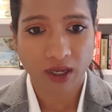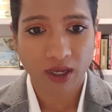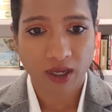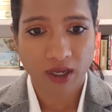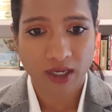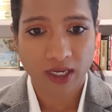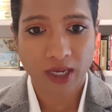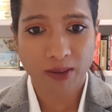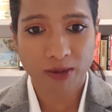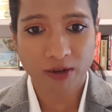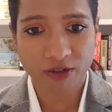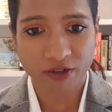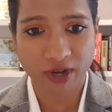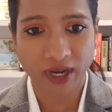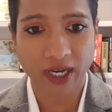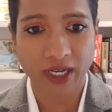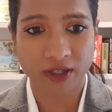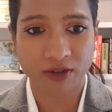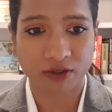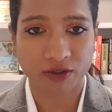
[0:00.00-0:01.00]
Number
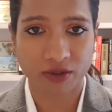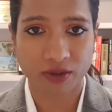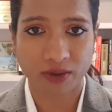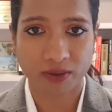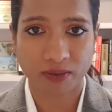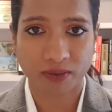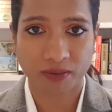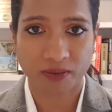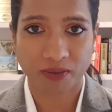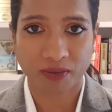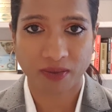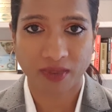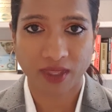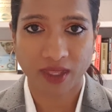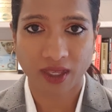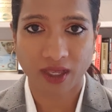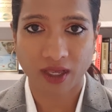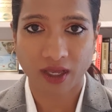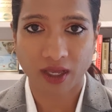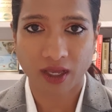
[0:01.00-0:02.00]
5,
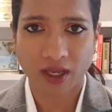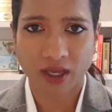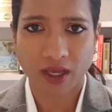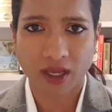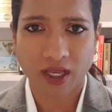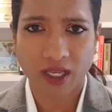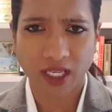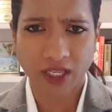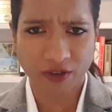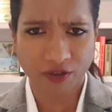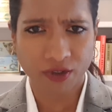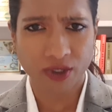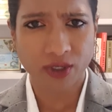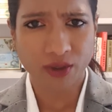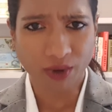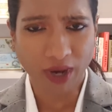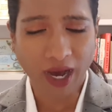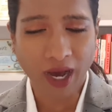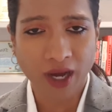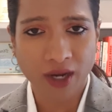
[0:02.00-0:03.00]
if
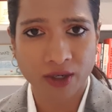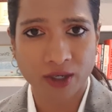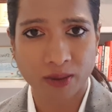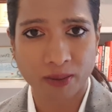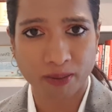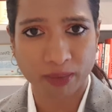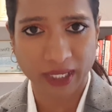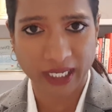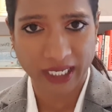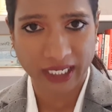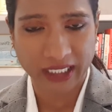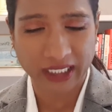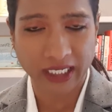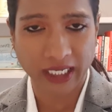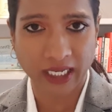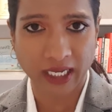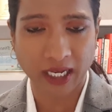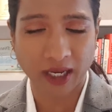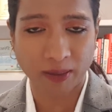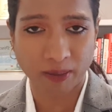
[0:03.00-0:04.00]
you are
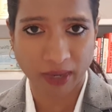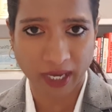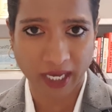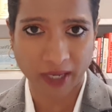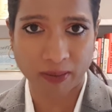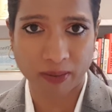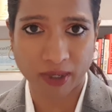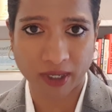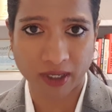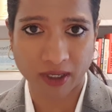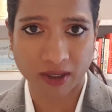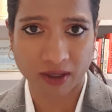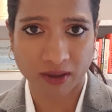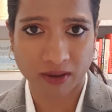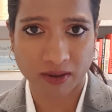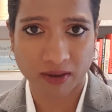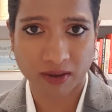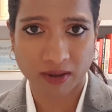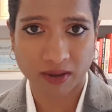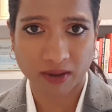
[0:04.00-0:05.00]
repeating a paper
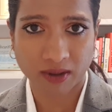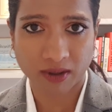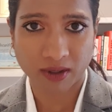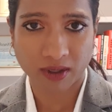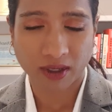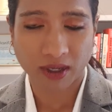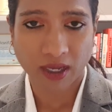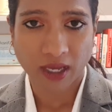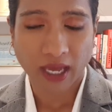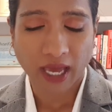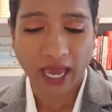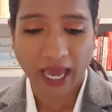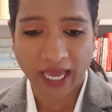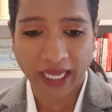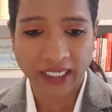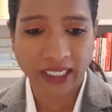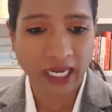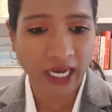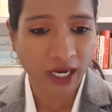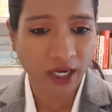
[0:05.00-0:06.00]

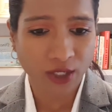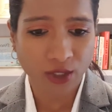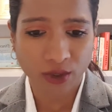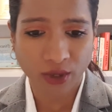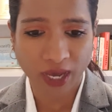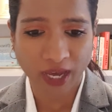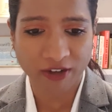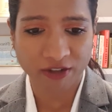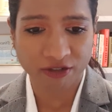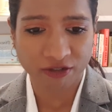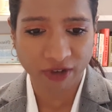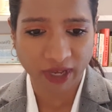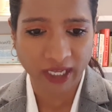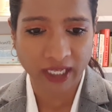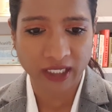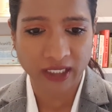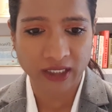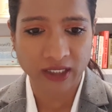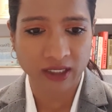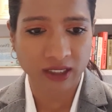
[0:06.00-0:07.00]
and now you have
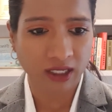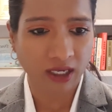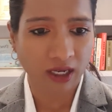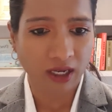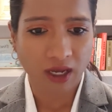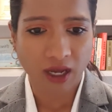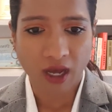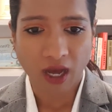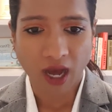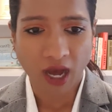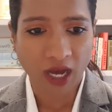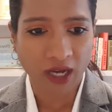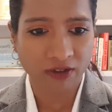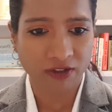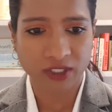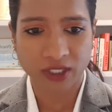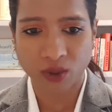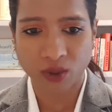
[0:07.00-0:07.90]
failed after